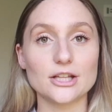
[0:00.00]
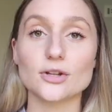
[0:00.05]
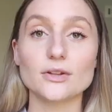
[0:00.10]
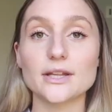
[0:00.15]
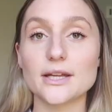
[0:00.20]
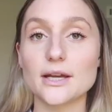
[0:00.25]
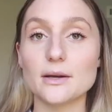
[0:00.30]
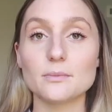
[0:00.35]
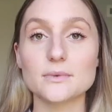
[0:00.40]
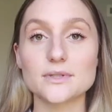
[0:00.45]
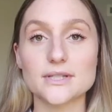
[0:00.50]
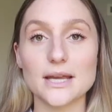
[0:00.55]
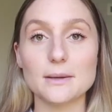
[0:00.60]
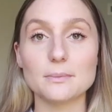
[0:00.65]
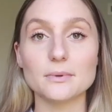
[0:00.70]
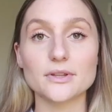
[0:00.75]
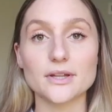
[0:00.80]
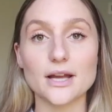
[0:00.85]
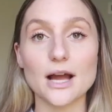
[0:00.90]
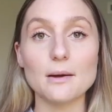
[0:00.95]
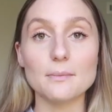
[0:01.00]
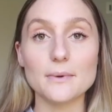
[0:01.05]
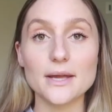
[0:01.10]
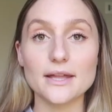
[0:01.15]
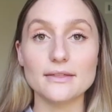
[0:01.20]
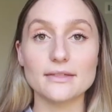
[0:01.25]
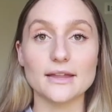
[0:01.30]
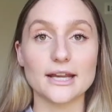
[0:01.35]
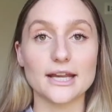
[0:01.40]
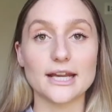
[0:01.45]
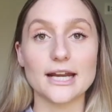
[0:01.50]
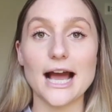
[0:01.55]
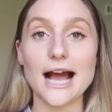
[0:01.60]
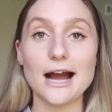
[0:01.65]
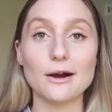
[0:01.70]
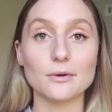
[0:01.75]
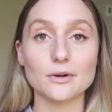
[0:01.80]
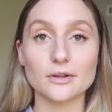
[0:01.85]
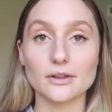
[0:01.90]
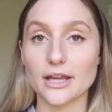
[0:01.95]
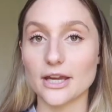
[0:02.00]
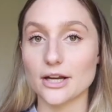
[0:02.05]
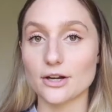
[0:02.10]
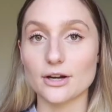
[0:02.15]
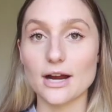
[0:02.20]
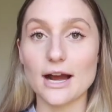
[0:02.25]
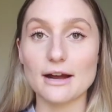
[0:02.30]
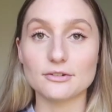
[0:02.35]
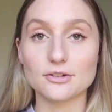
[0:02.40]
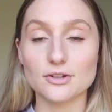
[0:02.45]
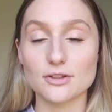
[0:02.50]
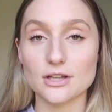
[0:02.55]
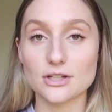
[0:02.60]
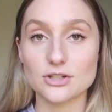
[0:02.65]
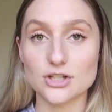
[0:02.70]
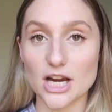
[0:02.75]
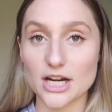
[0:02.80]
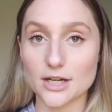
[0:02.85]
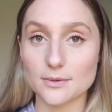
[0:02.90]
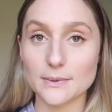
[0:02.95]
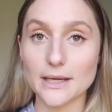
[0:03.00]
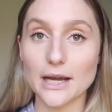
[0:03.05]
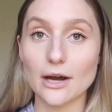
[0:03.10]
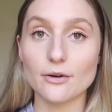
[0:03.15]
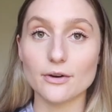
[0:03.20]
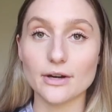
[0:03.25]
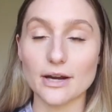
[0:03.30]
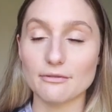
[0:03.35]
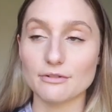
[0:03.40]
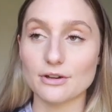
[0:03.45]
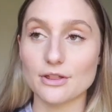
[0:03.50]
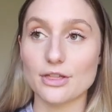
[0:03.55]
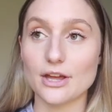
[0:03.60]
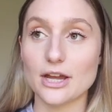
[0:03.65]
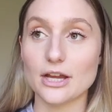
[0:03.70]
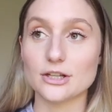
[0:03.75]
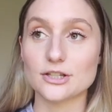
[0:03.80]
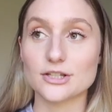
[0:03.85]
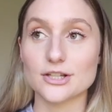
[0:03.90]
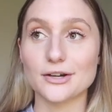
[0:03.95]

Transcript: So Liam was able to come in like an hour later after they checked me out and everything.